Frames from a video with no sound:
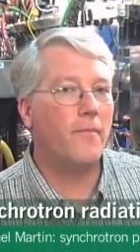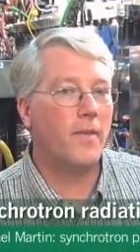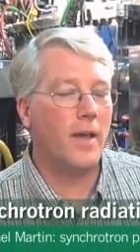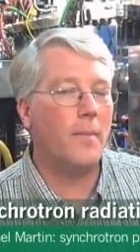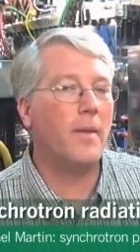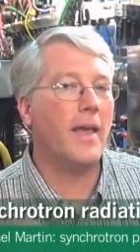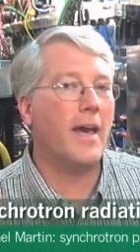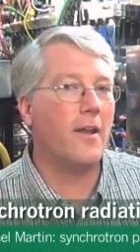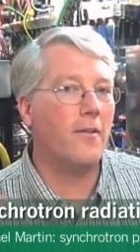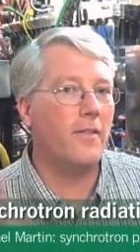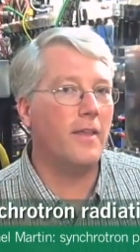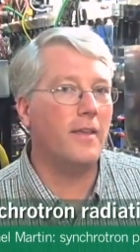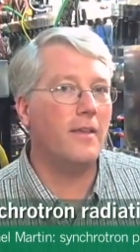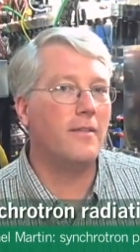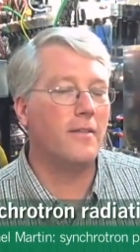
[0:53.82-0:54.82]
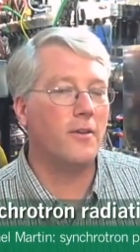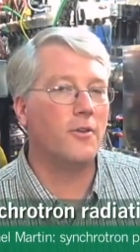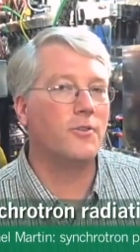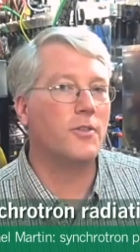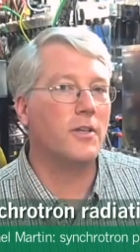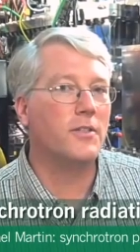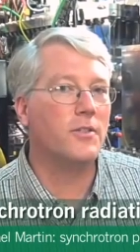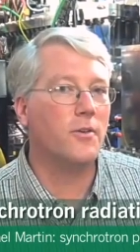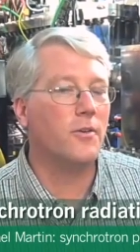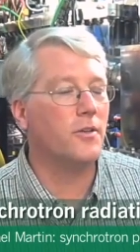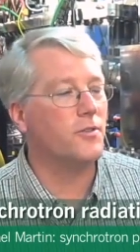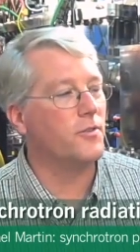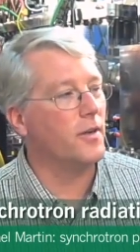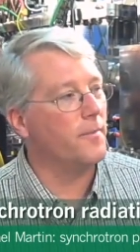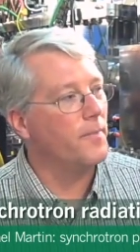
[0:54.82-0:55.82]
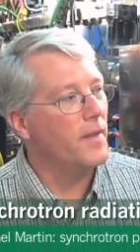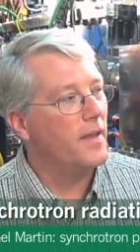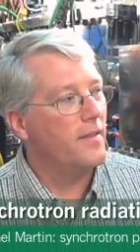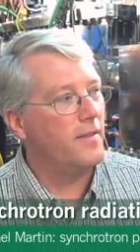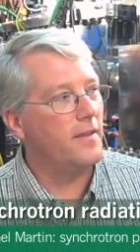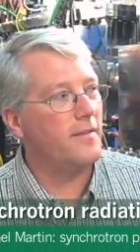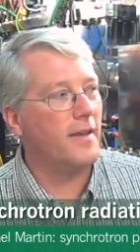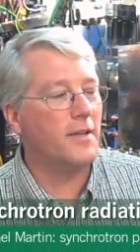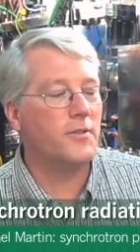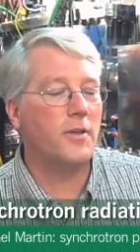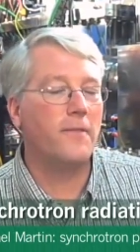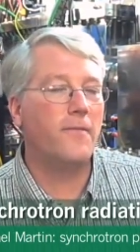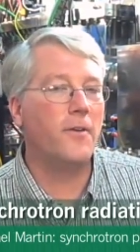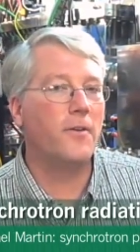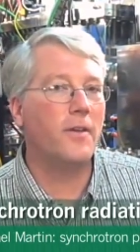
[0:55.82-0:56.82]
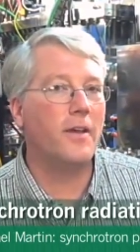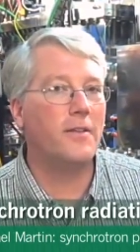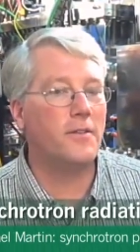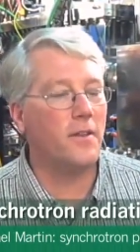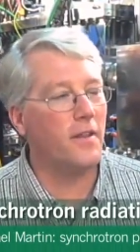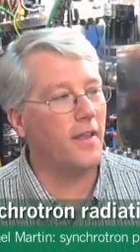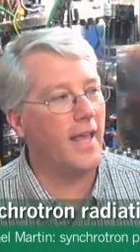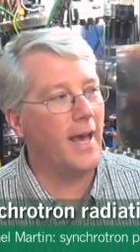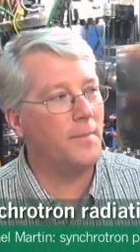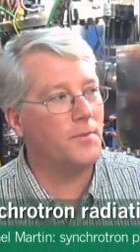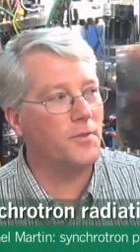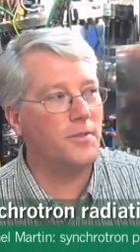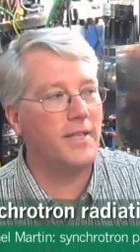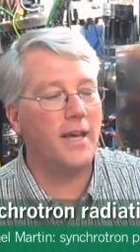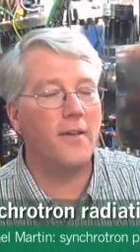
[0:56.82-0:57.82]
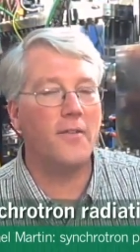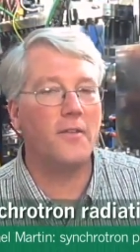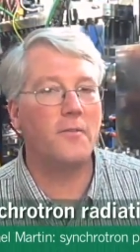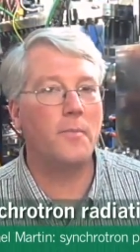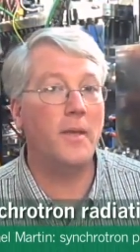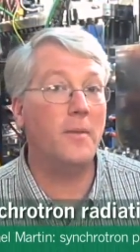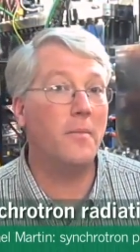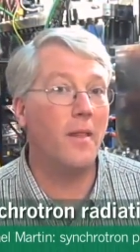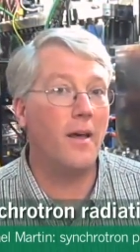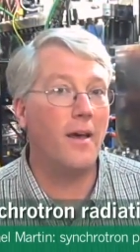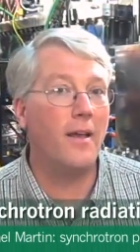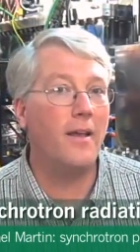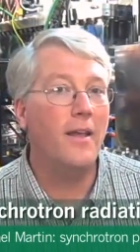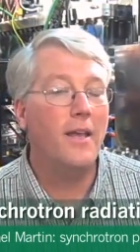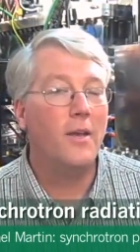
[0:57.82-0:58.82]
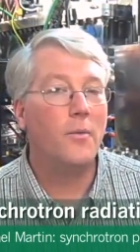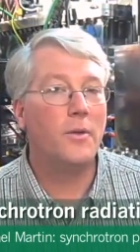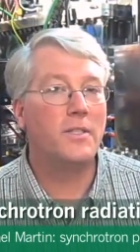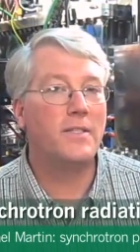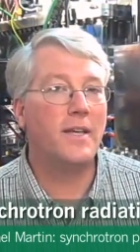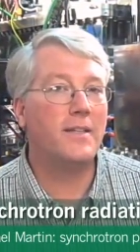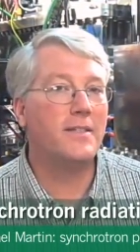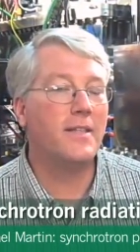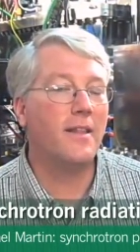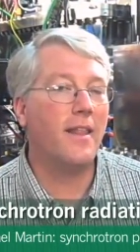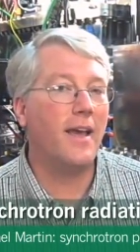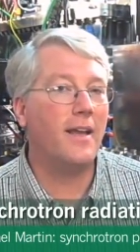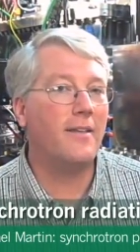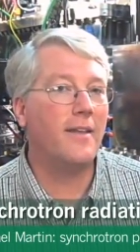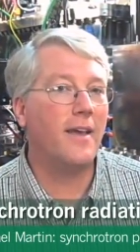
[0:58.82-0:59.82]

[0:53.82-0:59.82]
coming out of the synchrotron storage ring. These X-ray photons are then captured down this beam line, which sends the light